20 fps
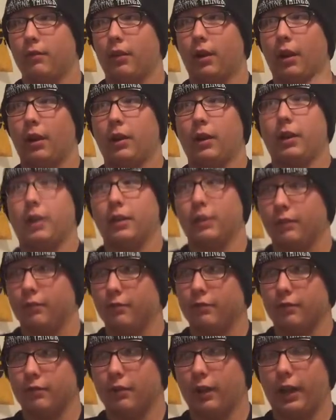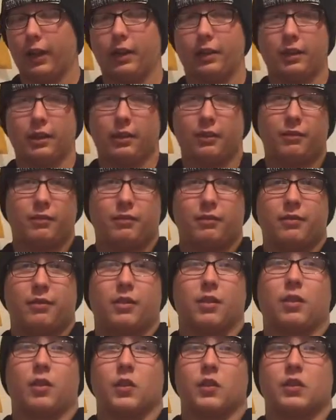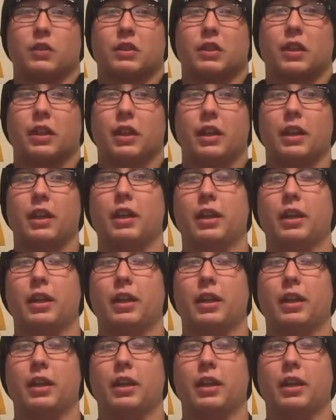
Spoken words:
I liked it, honestly,